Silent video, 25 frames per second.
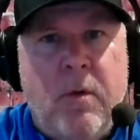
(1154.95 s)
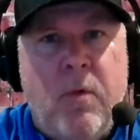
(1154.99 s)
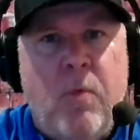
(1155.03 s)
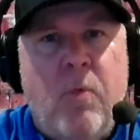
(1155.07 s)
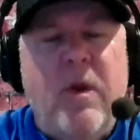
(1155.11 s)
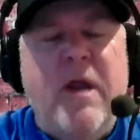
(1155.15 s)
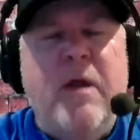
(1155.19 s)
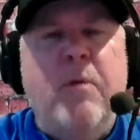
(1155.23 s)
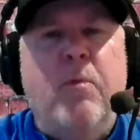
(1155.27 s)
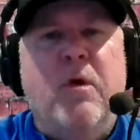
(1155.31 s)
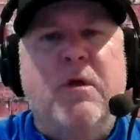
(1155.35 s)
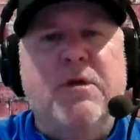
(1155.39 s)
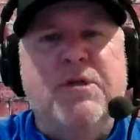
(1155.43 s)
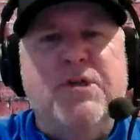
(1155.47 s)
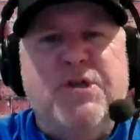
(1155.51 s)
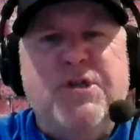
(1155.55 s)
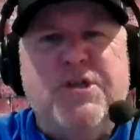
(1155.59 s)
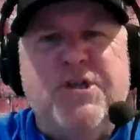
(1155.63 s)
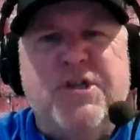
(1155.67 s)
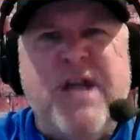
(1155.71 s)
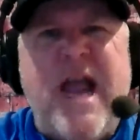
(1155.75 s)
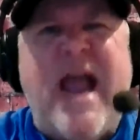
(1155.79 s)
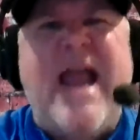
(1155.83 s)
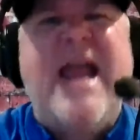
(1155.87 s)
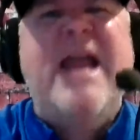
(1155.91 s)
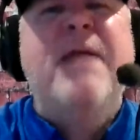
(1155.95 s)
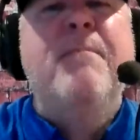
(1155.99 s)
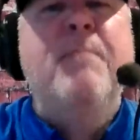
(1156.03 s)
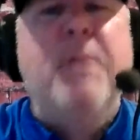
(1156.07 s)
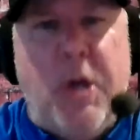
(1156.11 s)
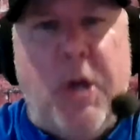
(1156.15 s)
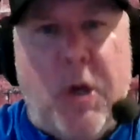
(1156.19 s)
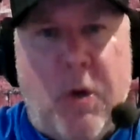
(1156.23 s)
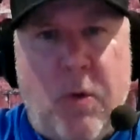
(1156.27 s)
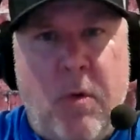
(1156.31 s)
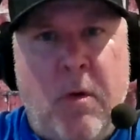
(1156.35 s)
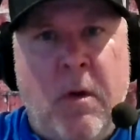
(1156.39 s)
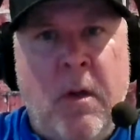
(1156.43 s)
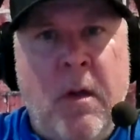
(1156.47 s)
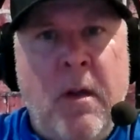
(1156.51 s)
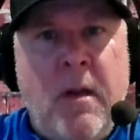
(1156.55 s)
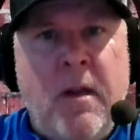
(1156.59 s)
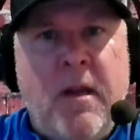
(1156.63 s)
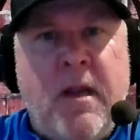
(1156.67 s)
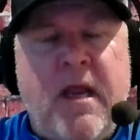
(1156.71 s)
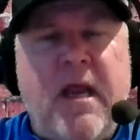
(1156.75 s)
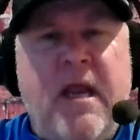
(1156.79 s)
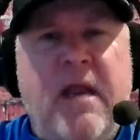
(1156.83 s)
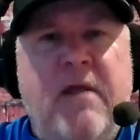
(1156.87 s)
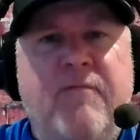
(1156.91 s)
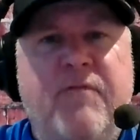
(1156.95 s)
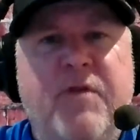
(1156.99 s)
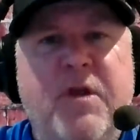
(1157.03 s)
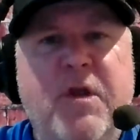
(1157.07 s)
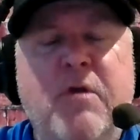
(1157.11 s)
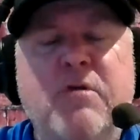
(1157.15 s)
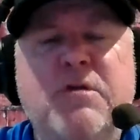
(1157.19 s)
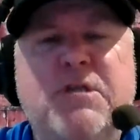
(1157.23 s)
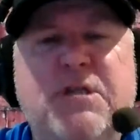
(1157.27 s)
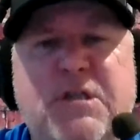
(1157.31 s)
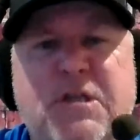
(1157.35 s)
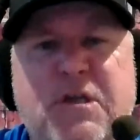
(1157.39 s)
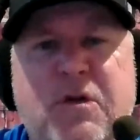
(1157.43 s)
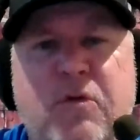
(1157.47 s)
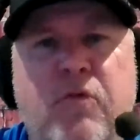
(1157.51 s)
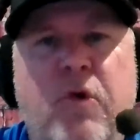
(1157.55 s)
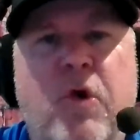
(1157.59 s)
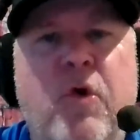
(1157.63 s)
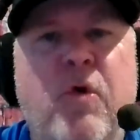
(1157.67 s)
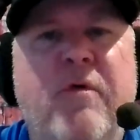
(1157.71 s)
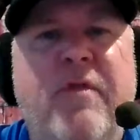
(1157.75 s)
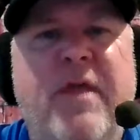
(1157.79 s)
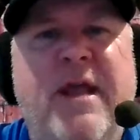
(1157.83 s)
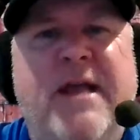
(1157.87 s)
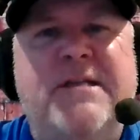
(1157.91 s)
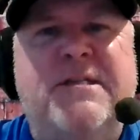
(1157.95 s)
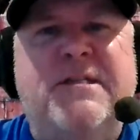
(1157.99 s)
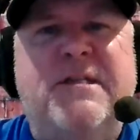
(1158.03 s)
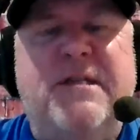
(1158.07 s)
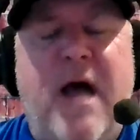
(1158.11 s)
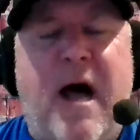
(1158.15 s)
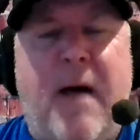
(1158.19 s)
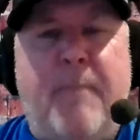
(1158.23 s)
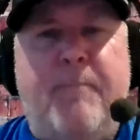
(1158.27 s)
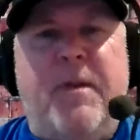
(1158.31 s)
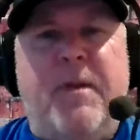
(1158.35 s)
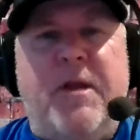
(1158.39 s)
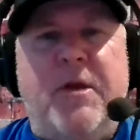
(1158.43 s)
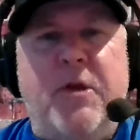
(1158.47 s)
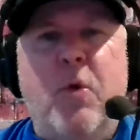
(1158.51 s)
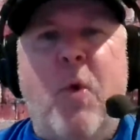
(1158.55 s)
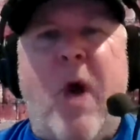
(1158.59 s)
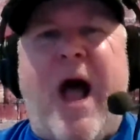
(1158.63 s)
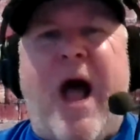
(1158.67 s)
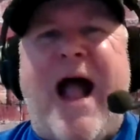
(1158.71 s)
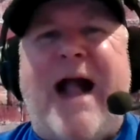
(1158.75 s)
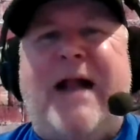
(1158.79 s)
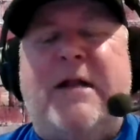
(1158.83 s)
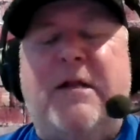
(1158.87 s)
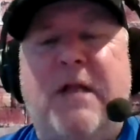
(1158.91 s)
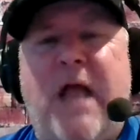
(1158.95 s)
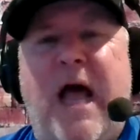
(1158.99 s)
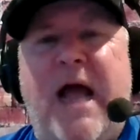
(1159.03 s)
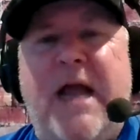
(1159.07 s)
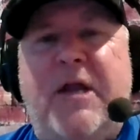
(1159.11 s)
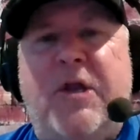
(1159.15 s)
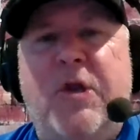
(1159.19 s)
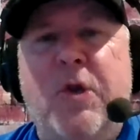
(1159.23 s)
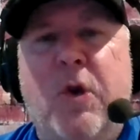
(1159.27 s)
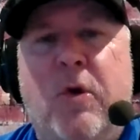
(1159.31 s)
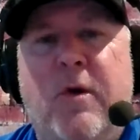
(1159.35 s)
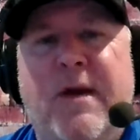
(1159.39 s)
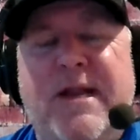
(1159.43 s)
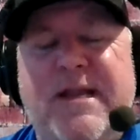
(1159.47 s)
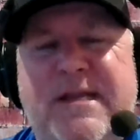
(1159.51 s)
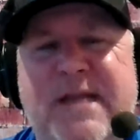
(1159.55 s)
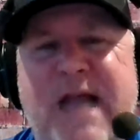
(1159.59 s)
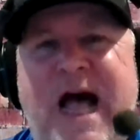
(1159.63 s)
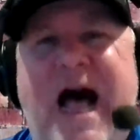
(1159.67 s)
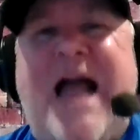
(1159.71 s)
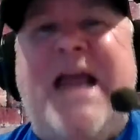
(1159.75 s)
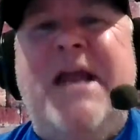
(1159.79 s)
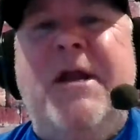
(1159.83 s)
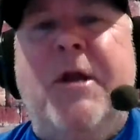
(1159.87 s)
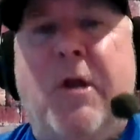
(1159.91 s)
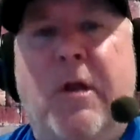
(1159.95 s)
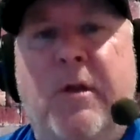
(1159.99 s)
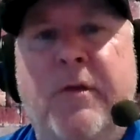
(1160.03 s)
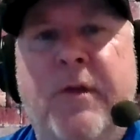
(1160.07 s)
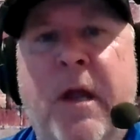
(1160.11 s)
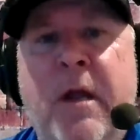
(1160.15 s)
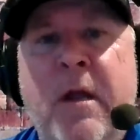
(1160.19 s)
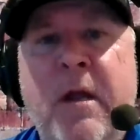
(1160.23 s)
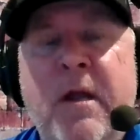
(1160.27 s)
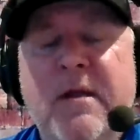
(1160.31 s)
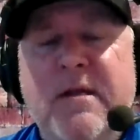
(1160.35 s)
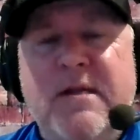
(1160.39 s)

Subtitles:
We will shame you if you screw this up and you act like you're entitled